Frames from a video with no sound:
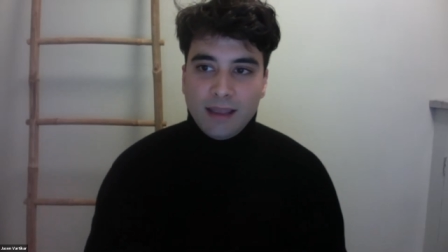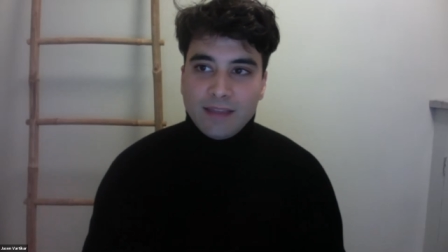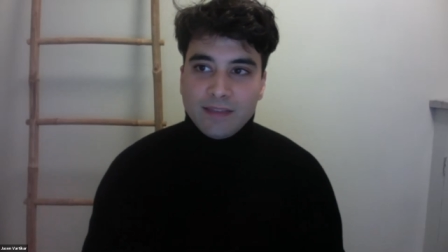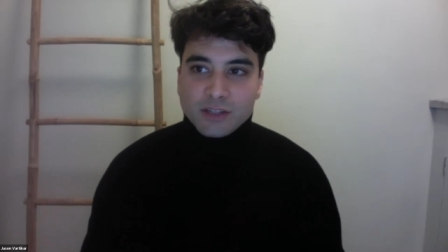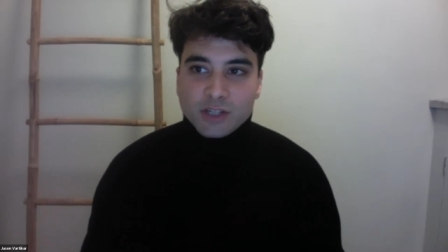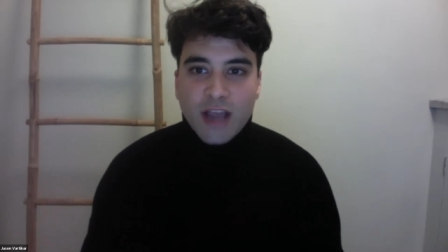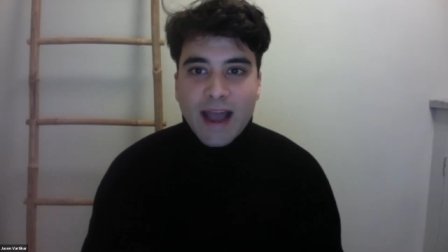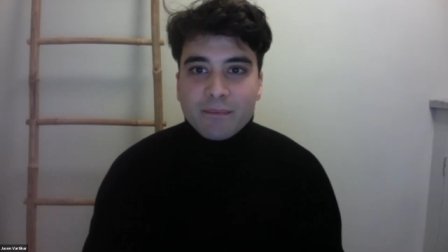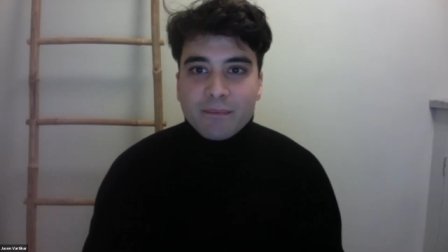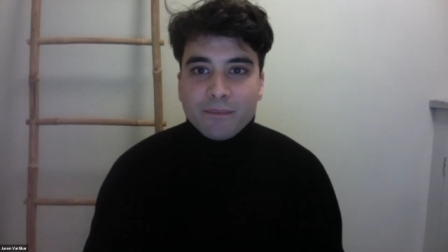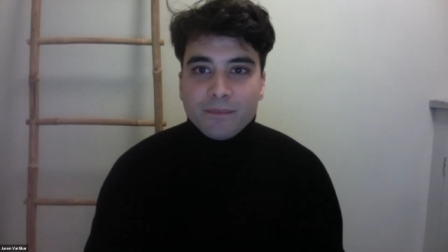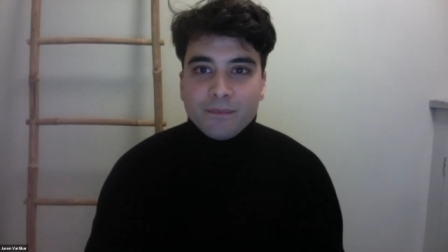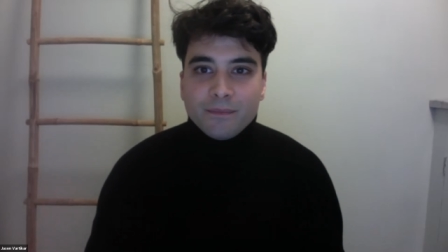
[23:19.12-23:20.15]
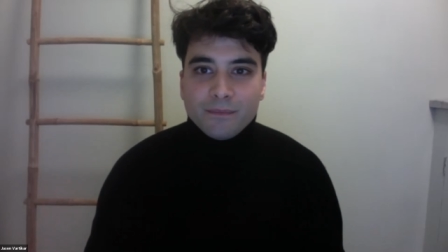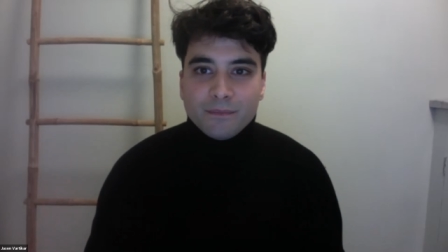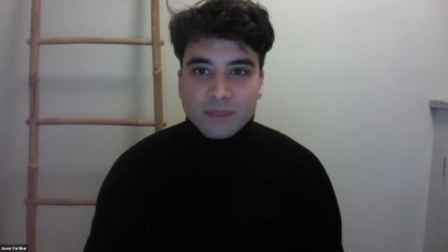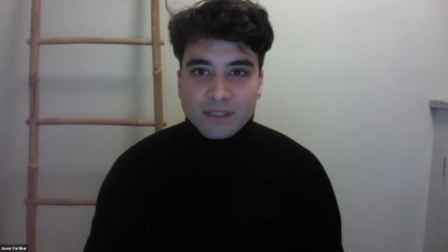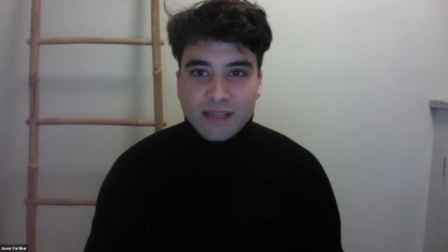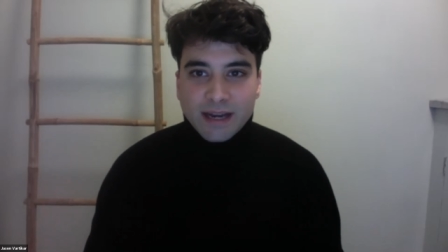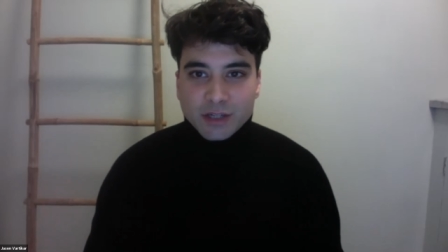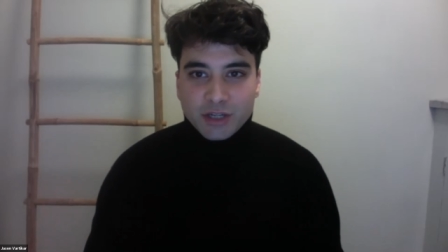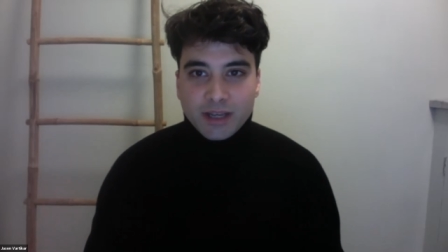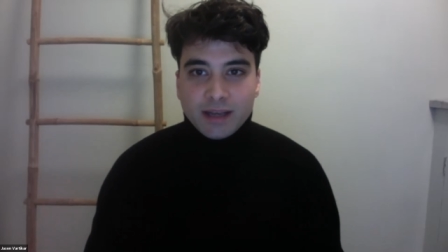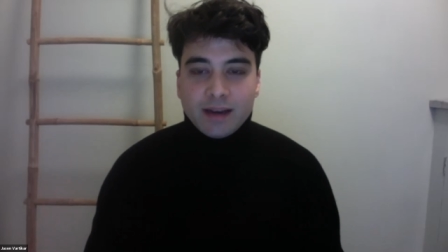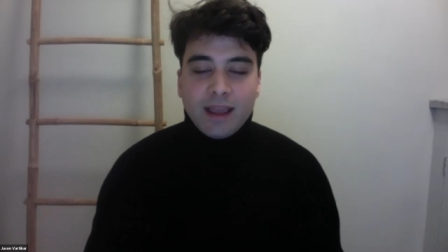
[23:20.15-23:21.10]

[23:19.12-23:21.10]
in the chat section,